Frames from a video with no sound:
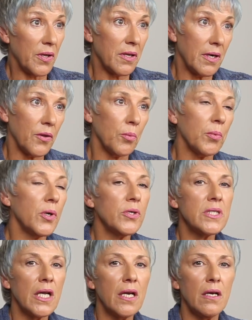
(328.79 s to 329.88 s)
with another
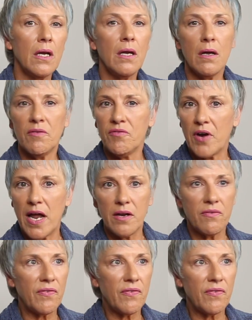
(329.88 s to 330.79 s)
person, friend,